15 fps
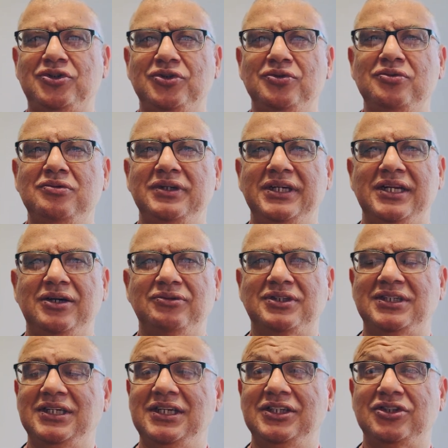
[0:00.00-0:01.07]
2 in our
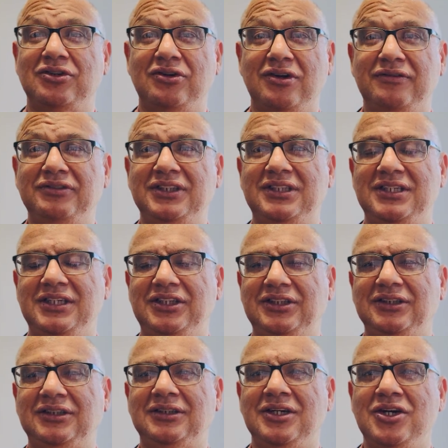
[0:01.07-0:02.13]
series on novice
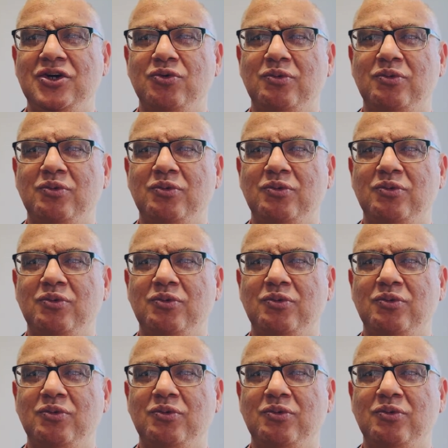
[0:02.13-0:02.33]
teachers,